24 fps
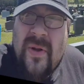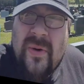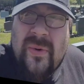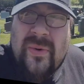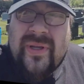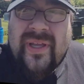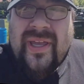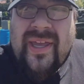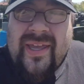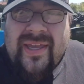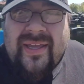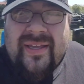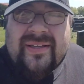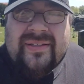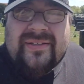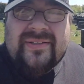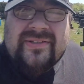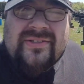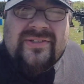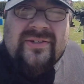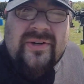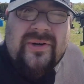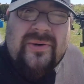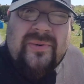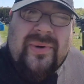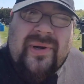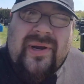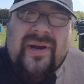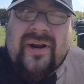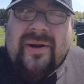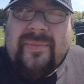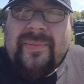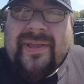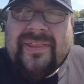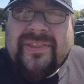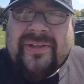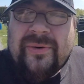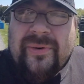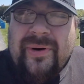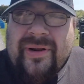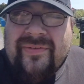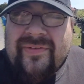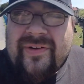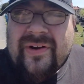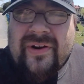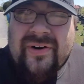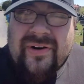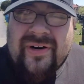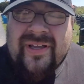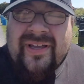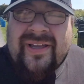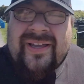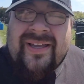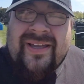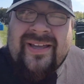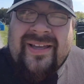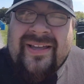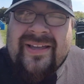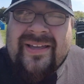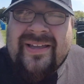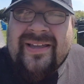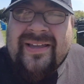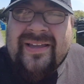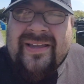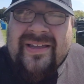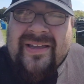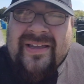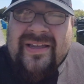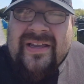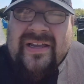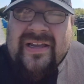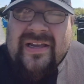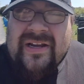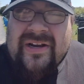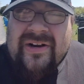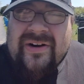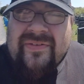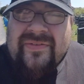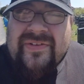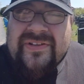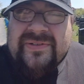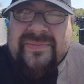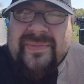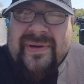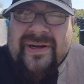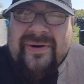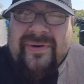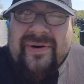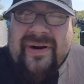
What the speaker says: Okay, so here we are. I'm at the graveyard, here to visit my